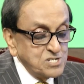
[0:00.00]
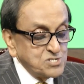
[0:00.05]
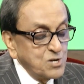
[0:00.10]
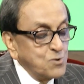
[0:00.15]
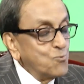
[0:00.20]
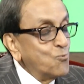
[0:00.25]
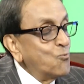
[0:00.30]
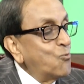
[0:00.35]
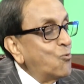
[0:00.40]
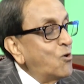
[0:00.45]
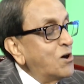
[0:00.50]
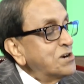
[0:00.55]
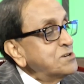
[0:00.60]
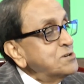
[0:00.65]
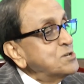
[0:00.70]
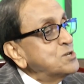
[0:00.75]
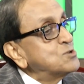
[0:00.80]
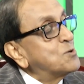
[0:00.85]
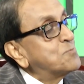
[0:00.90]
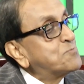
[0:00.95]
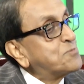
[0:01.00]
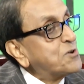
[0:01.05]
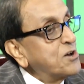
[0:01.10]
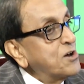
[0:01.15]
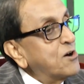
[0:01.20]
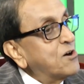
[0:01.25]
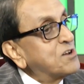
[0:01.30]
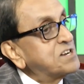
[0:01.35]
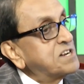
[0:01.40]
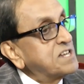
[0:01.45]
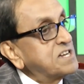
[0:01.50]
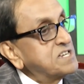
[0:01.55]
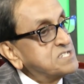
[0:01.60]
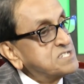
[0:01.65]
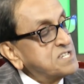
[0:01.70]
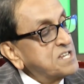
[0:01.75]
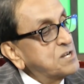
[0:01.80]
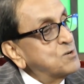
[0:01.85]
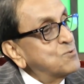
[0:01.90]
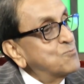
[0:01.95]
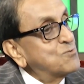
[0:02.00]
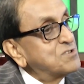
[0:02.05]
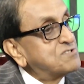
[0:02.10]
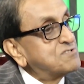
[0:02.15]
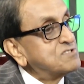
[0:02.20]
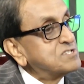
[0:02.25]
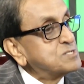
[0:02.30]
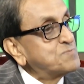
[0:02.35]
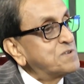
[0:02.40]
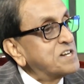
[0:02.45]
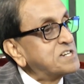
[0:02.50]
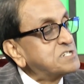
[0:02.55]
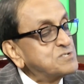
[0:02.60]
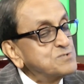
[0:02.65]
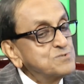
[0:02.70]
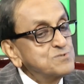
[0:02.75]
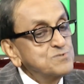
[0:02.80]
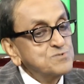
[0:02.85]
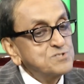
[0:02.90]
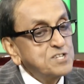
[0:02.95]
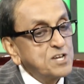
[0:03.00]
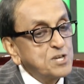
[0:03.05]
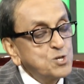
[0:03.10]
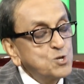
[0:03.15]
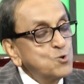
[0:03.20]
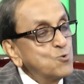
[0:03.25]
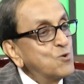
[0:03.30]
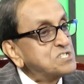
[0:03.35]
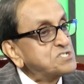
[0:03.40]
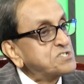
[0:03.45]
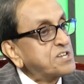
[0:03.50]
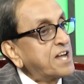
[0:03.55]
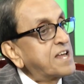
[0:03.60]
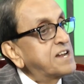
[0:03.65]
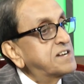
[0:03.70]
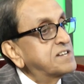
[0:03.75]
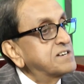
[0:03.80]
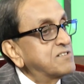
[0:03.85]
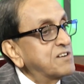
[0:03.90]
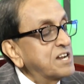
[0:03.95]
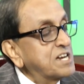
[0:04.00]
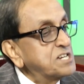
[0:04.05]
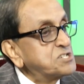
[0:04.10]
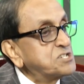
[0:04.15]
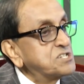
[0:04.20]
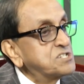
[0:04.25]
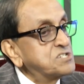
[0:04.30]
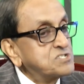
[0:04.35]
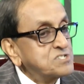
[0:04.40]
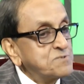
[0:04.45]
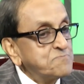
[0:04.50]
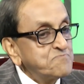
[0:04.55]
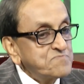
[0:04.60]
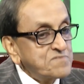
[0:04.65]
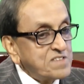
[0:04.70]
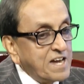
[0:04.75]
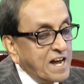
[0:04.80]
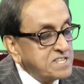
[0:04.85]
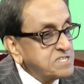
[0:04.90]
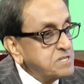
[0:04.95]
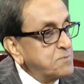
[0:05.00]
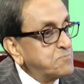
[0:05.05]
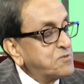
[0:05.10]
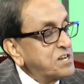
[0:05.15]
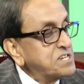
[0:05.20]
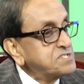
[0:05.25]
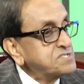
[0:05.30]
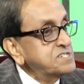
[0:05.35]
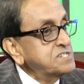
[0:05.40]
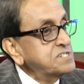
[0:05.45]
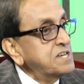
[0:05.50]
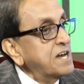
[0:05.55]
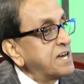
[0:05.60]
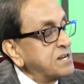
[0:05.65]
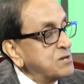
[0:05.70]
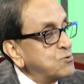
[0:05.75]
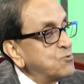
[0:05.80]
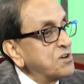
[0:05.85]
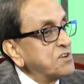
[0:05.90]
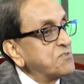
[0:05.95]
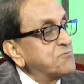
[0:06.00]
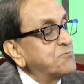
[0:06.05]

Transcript: So what are your priorities, with respect to the U.S.-Canada relations at the present and going